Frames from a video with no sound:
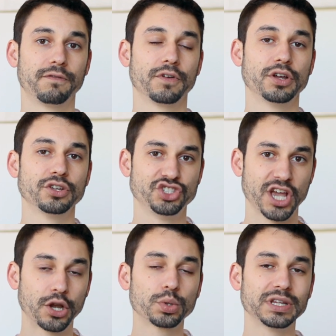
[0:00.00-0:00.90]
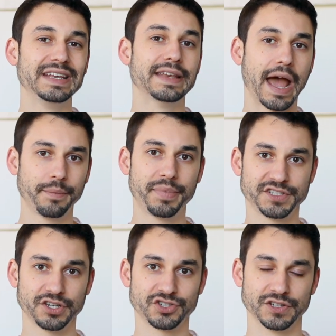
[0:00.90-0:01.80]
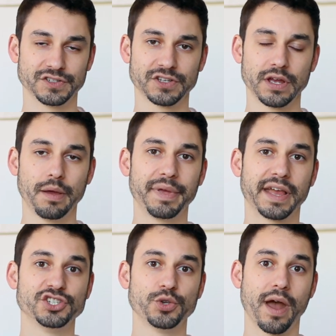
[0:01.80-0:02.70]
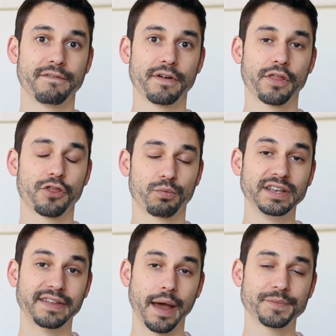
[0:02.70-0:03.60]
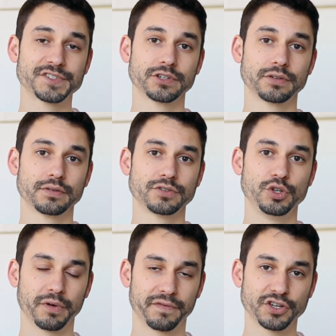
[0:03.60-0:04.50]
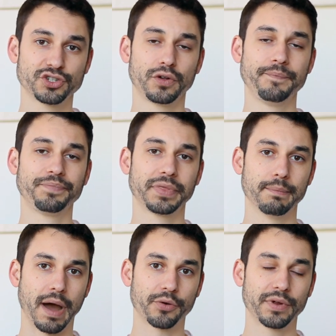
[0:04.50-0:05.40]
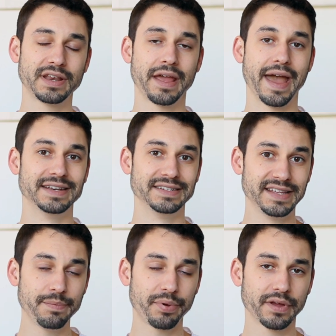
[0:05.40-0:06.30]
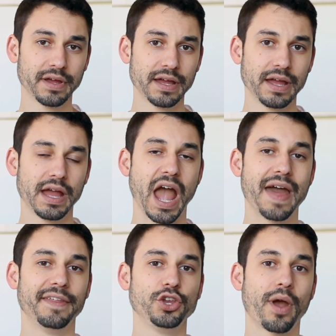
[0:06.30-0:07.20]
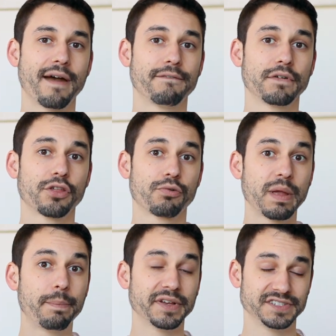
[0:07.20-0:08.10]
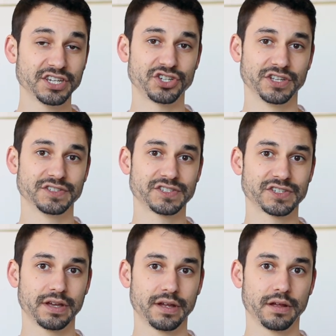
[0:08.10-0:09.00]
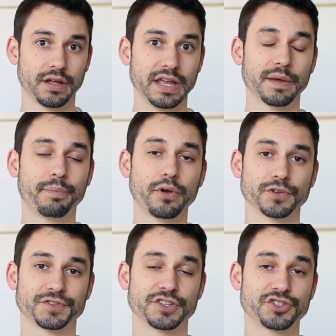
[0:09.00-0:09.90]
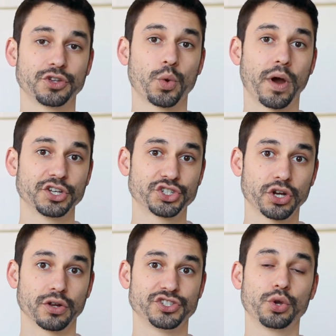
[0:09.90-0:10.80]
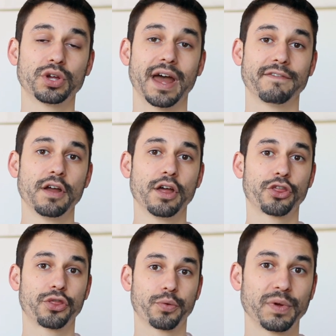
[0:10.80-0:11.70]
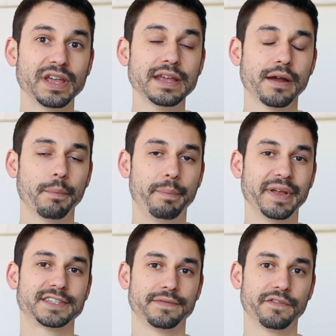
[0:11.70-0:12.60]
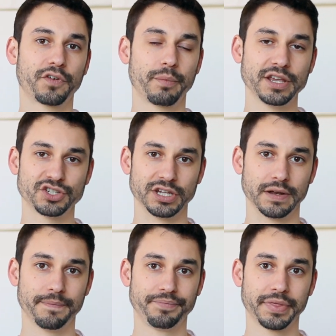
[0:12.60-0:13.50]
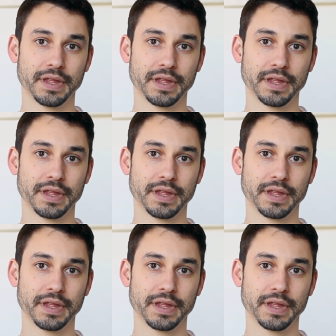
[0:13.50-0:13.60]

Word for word: of generally nine positions because you have three depths superficial, moderate, and deep. And then you have three positions in the pulse, the Cun Guan and Chi. So you could have three bits of information